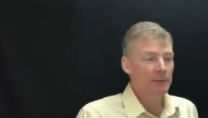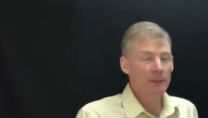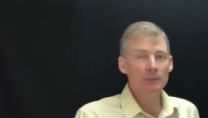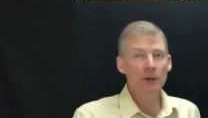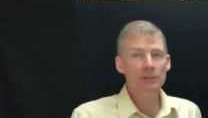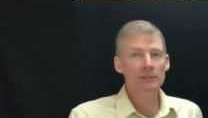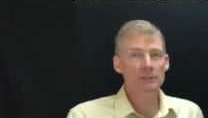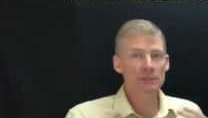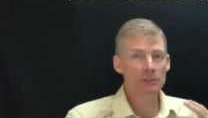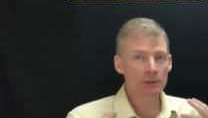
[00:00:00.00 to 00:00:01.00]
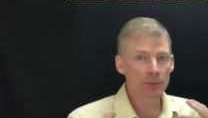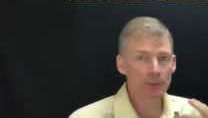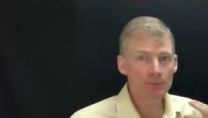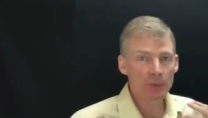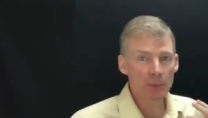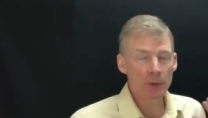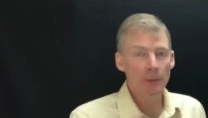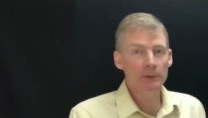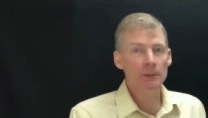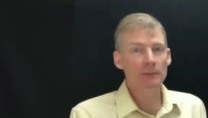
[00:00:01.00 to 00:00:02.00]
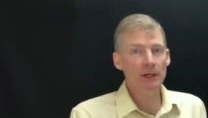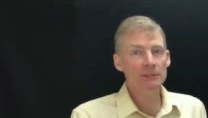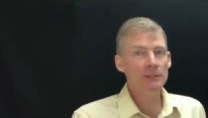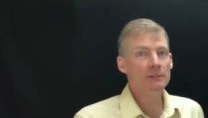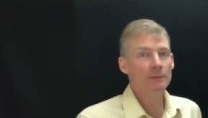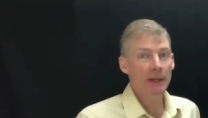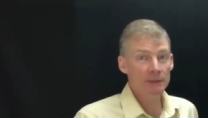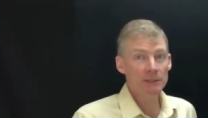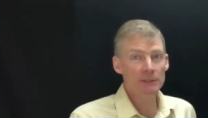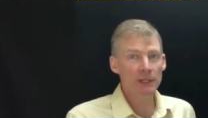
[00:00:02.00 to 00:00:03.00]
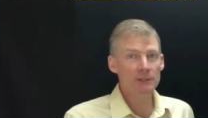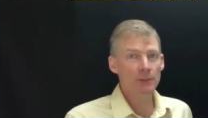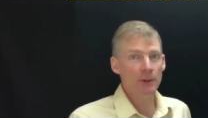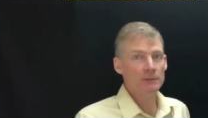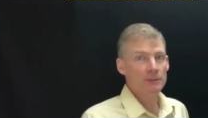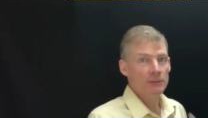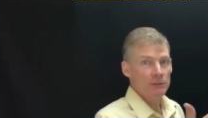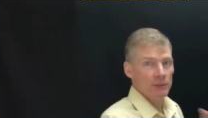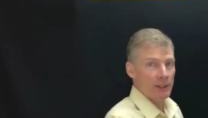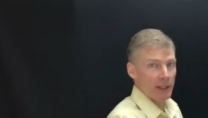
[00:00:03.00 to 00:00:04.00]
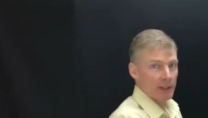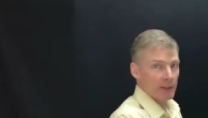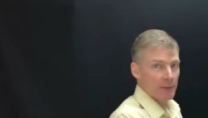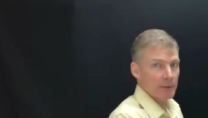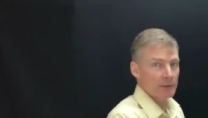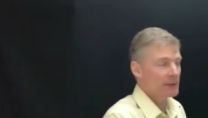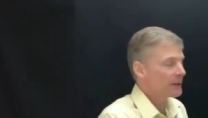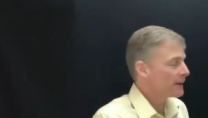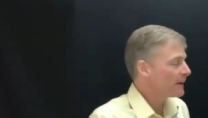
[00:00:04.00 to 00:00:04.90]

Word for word: emotions to promote their message as opposed to just looking at numbers.